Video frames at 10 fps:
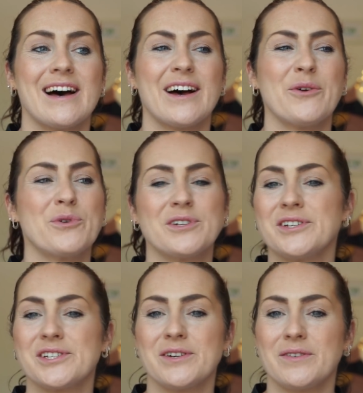I
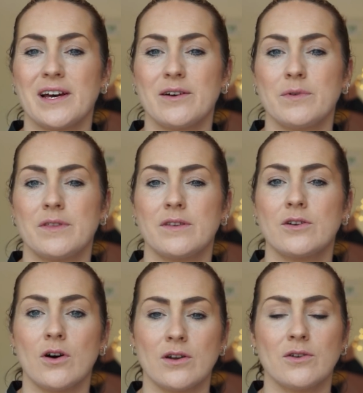wouldn't do that with the
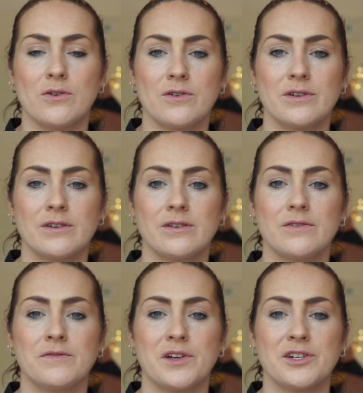cotton lawn
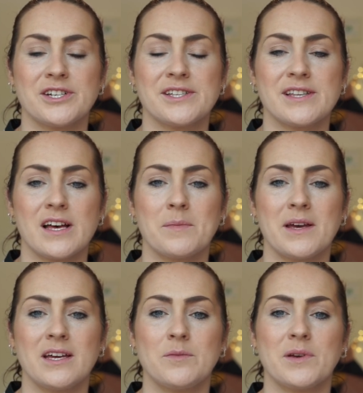versions that I
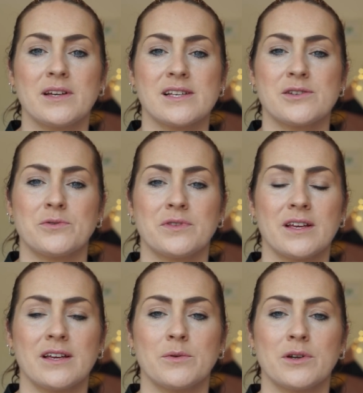made because I don't
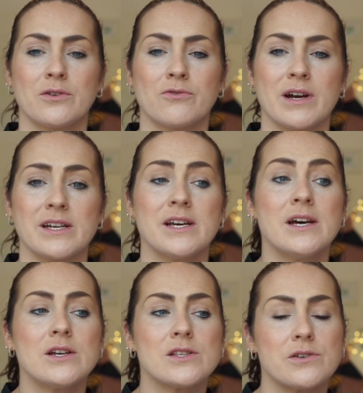think it would look right.
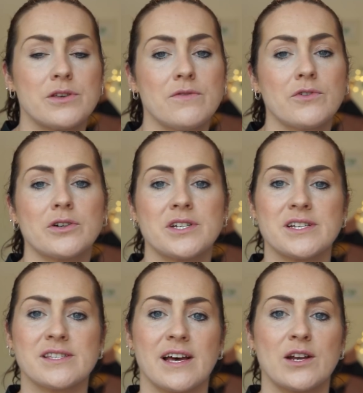So you've got to
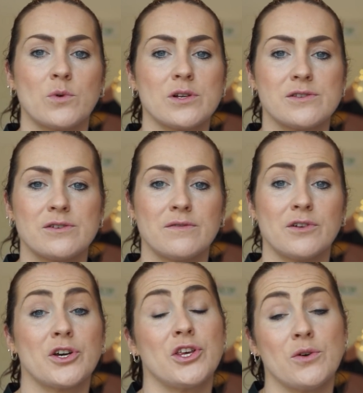decide what sort of
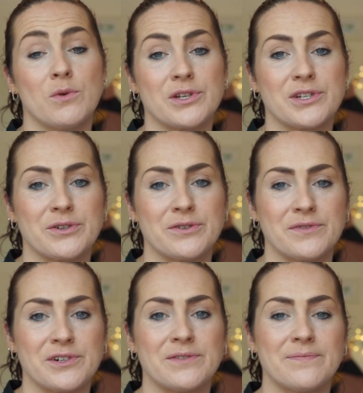look you want to go
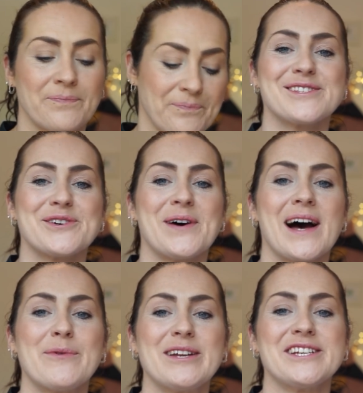for. So
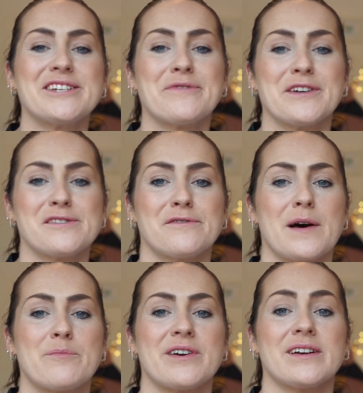I went into First for
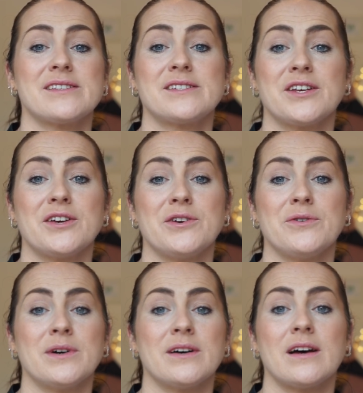Fabrics
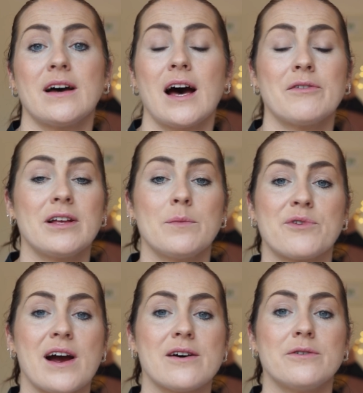to have a little
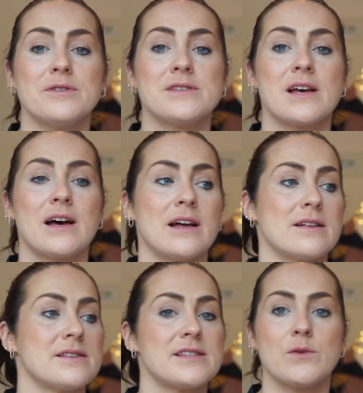browse
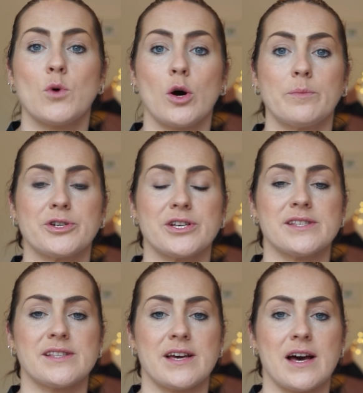and see what
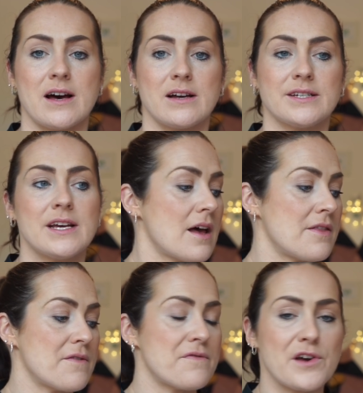options they had.
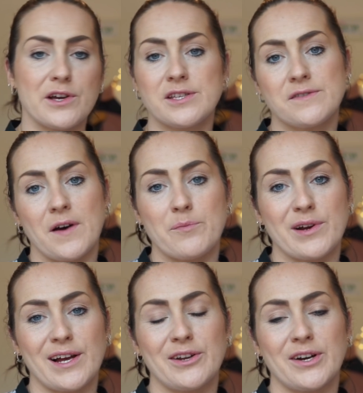And the first
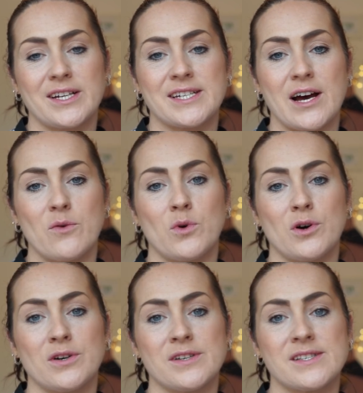fabric I looked at
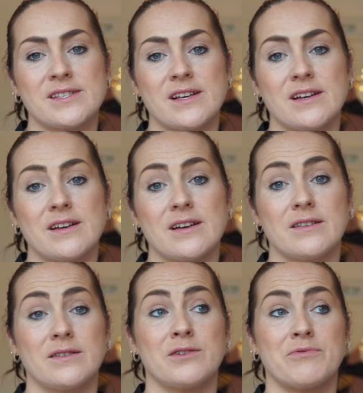was
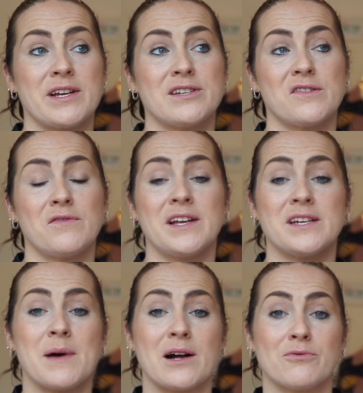the range of
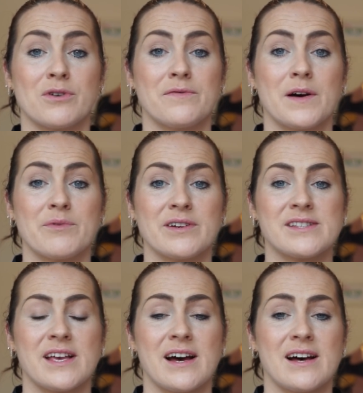Lady McElroy fabrics
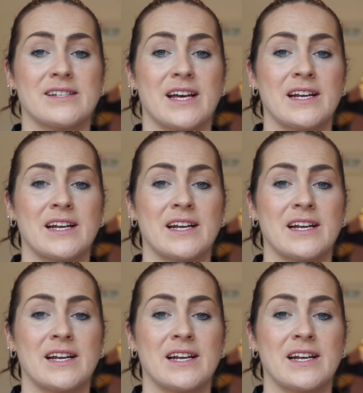they had.